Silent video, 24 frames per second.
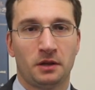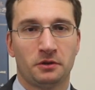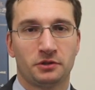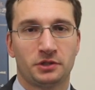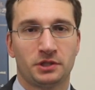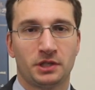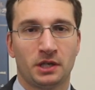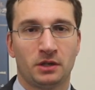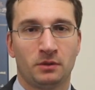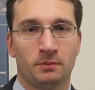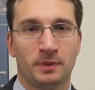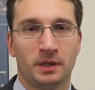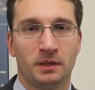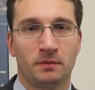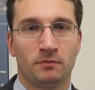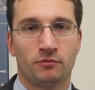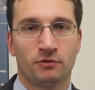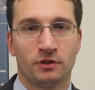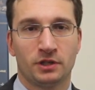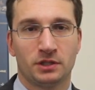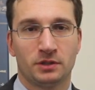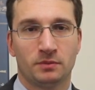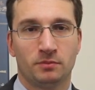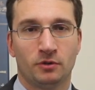settlement in
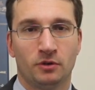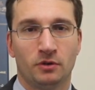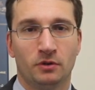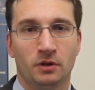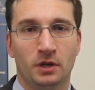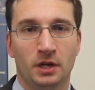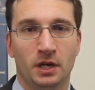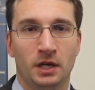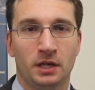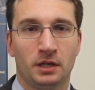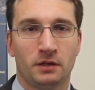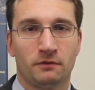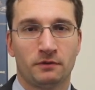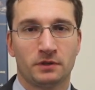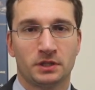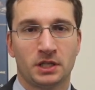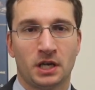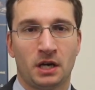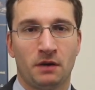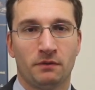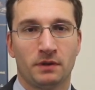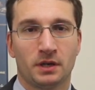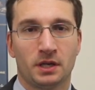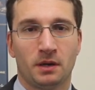principle to
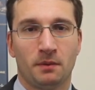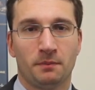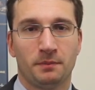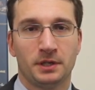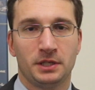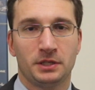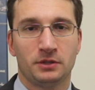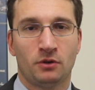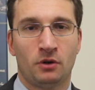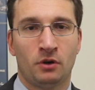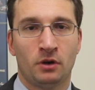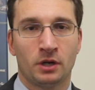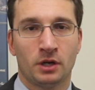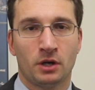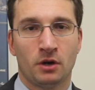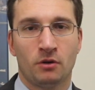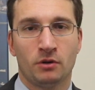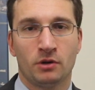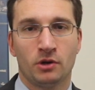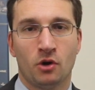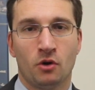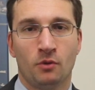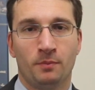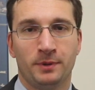resolve the company's
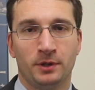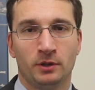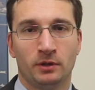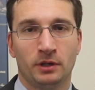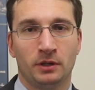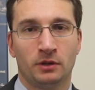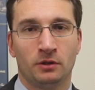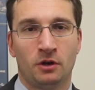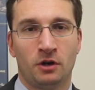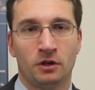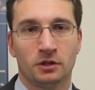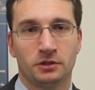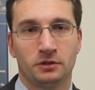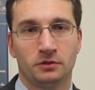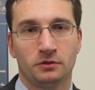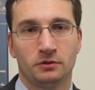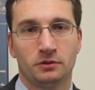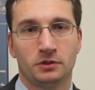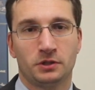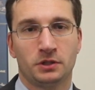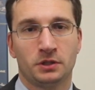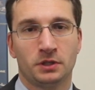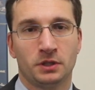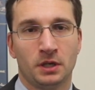ongoing opioid
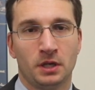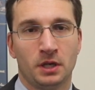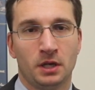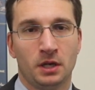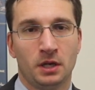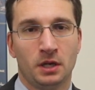lawsuits.